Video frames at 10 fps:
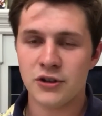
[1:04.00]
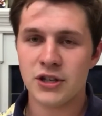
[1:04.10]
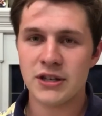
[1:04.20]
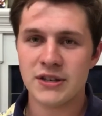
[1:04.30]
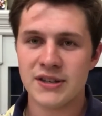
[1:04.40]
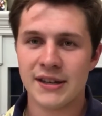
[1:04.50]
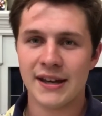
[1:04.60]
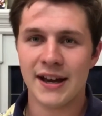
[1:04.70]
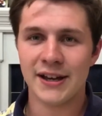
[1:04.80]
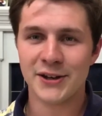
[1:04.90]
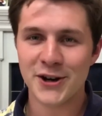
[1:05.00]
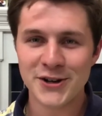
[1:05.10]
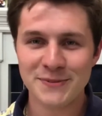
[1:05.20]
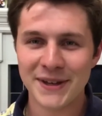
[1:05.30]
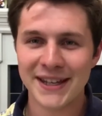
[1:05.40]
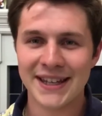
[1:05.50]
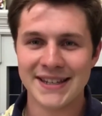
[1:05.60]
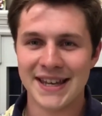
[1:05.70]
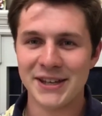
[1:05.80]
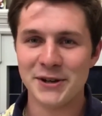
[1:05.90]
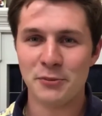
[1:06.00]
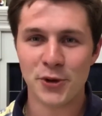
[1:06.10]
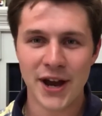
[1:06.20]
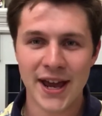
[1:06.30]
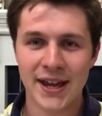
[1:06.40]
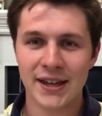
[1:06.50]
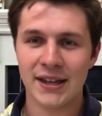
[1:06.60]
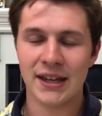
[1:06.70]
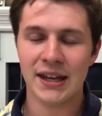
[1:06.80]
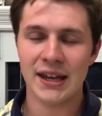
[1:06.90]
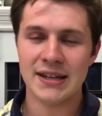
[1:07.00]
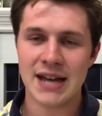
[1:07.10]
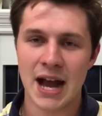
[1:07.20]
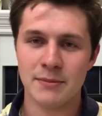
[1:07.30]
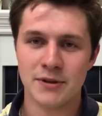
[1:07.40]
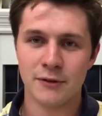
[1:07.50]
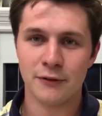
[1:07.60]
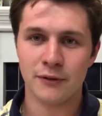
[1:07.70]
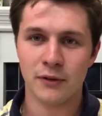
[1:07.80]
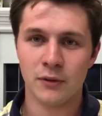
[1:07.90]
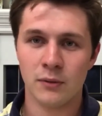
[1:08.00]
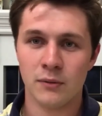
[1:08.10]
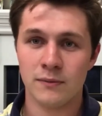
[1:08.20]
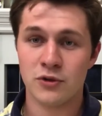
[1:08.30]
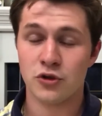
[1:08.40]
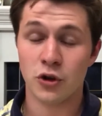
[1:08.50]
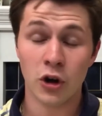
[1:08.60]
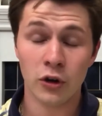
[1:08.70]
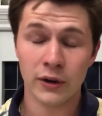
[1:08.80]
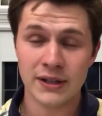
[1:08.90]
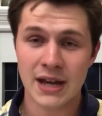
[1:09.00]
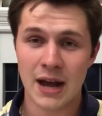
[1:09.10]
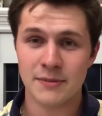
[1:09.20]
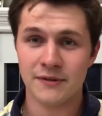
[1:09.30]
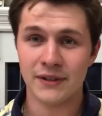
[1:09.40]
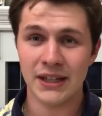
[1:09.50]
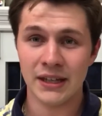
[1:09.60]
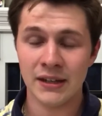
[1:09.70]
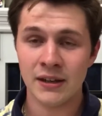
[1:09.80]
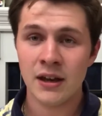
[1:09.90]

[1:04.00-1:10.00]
she's uh, encouraged me to continue to pray in, in times of struggle, in times of need,